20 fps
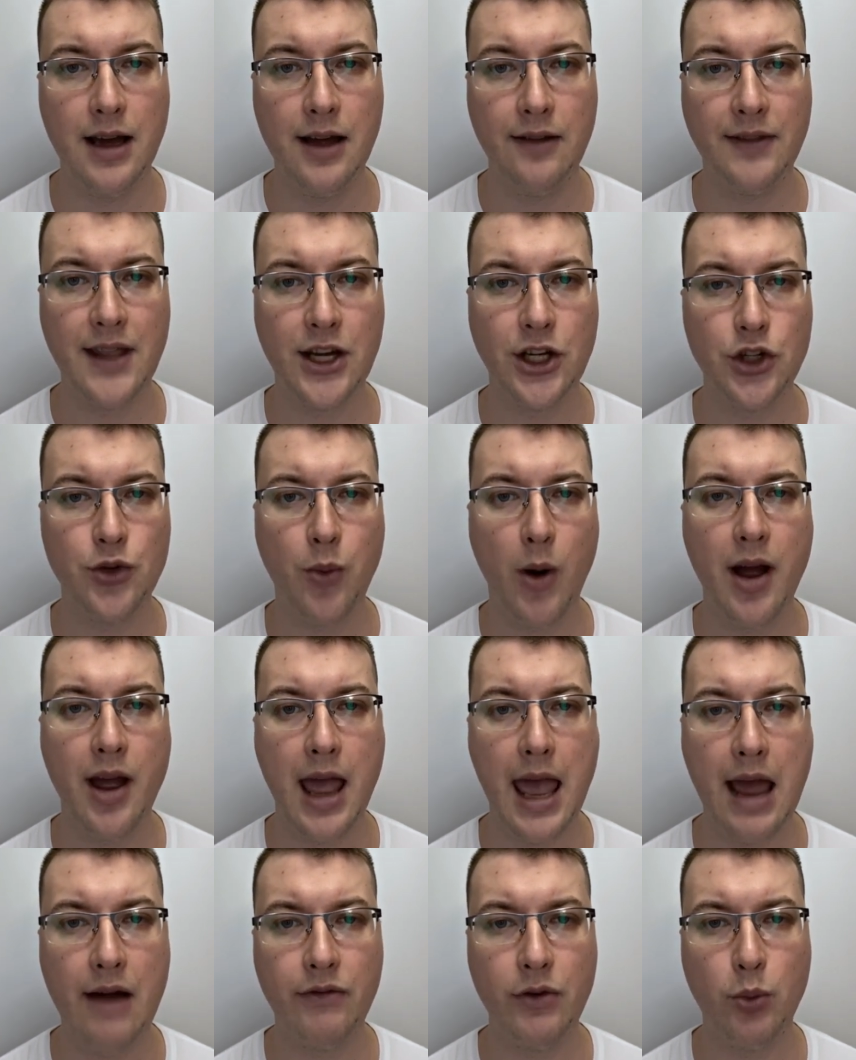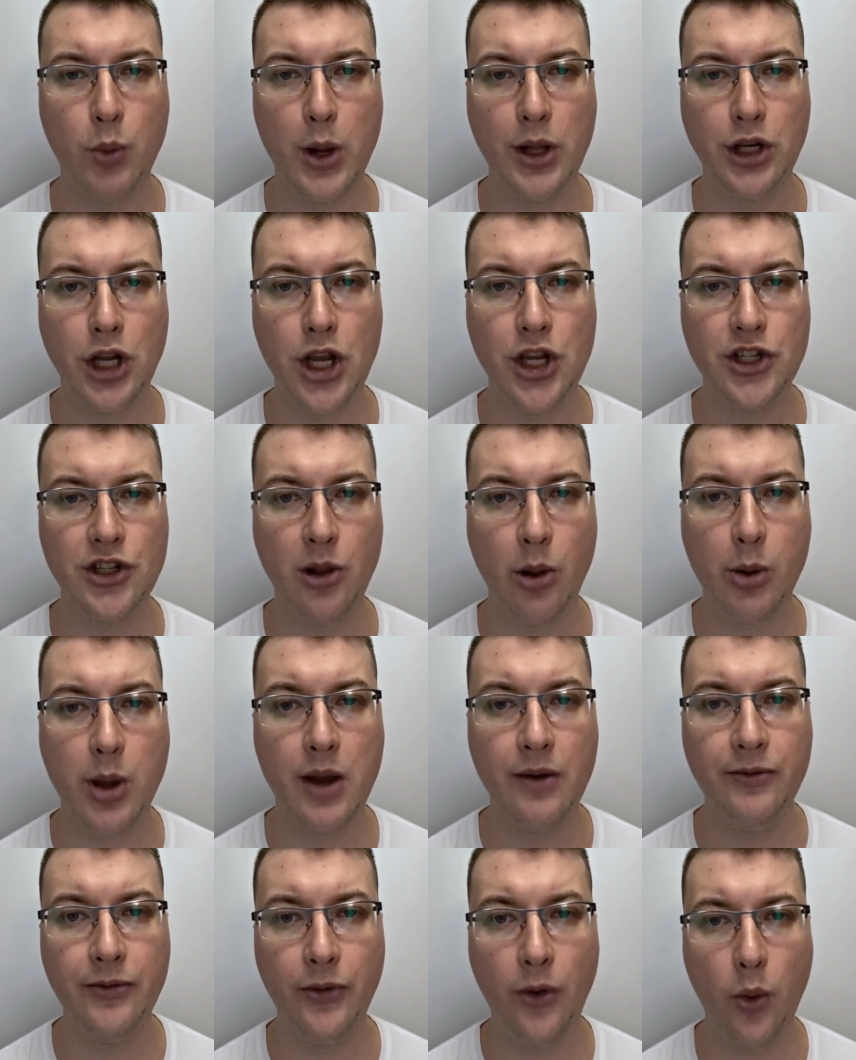That is why everyone is looking
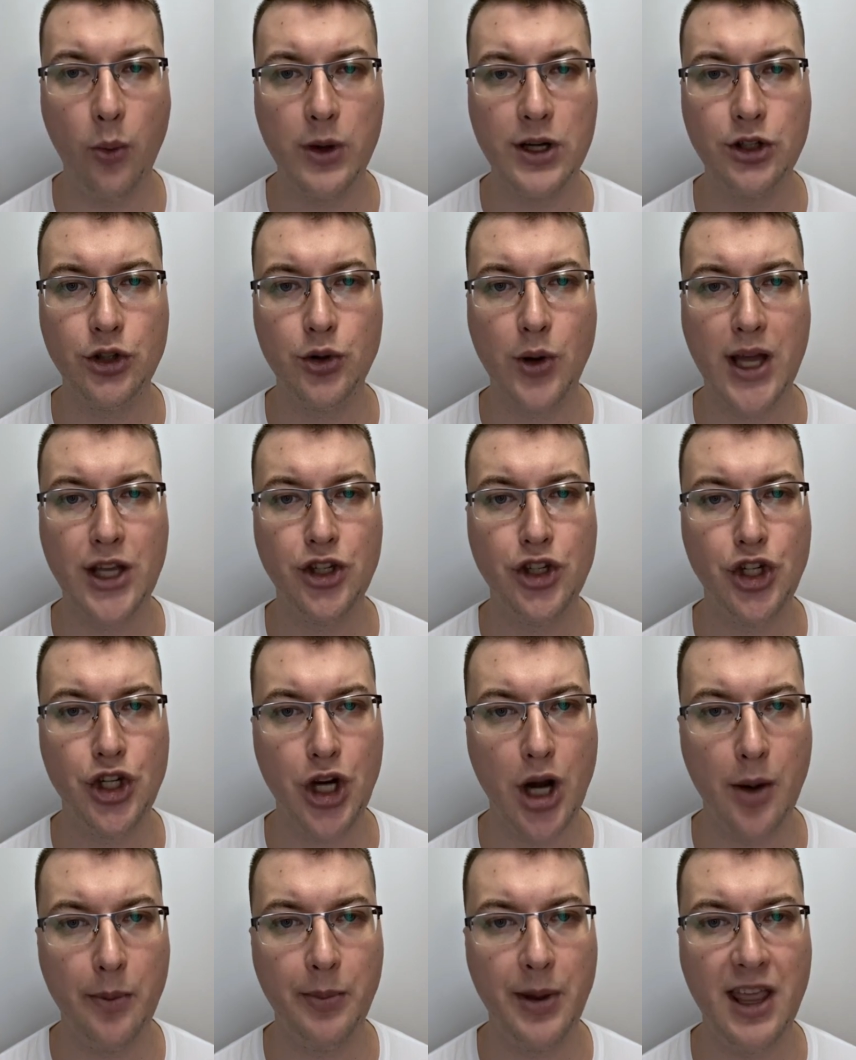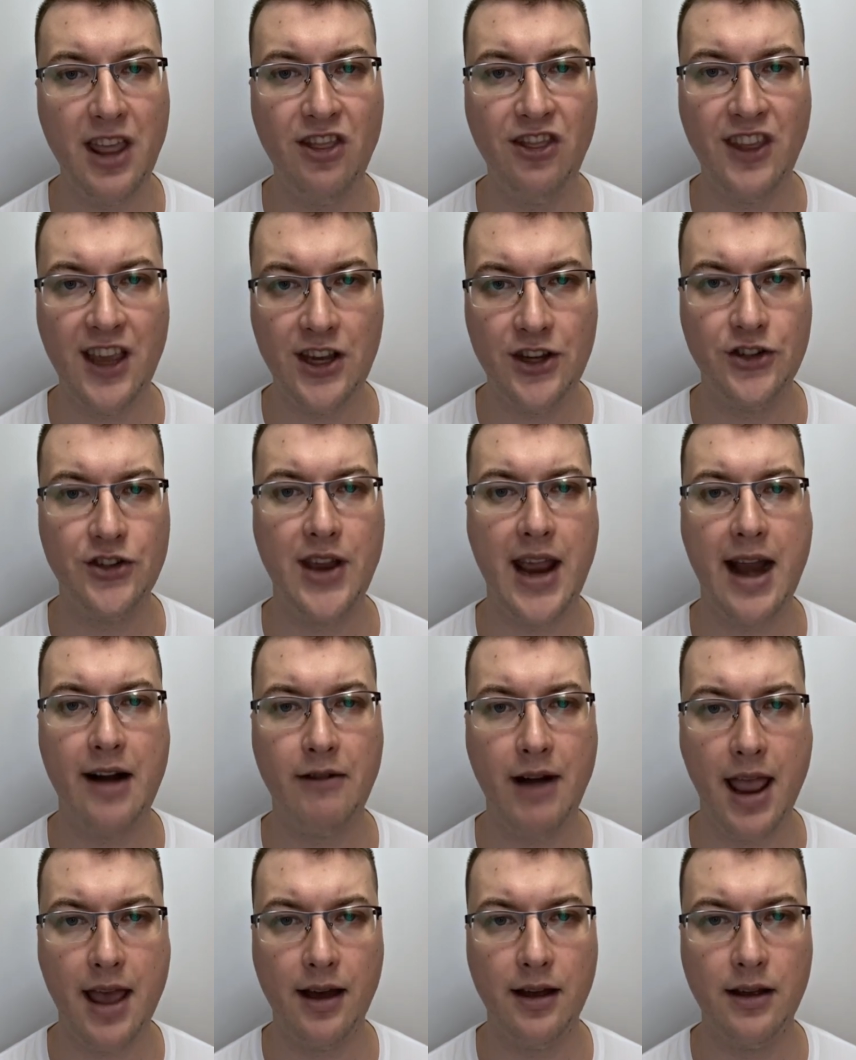forward to a jump in this
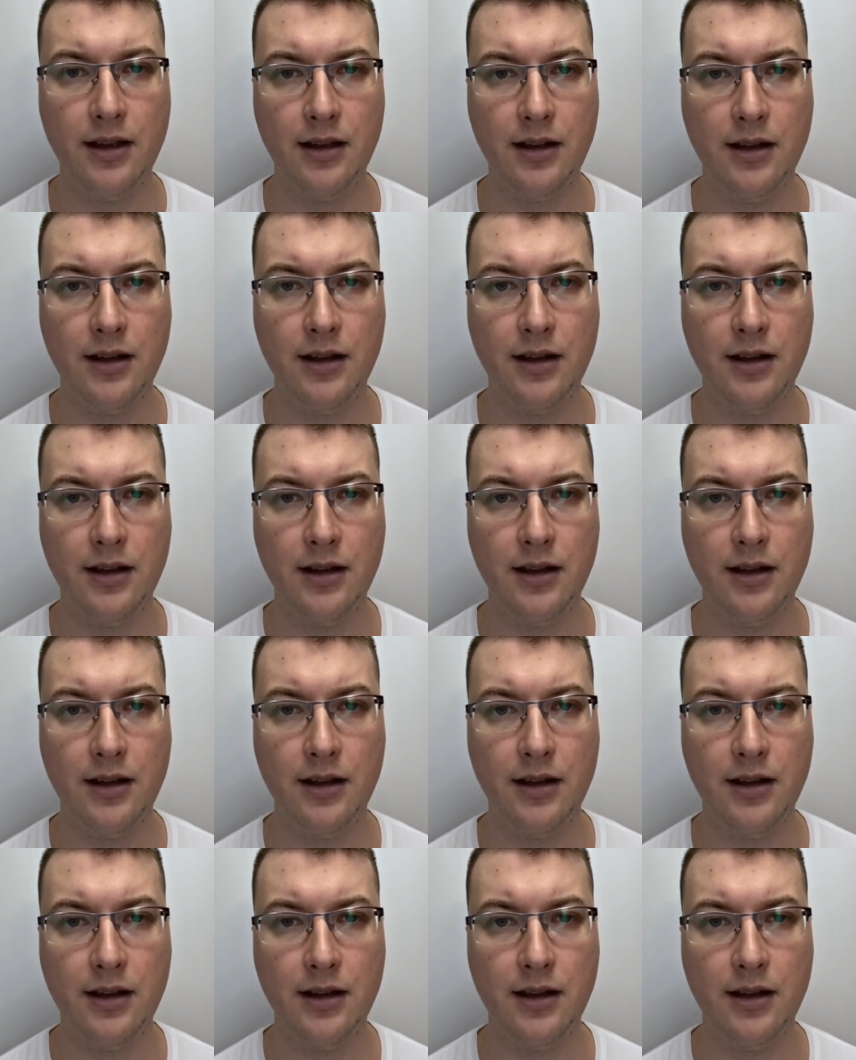area.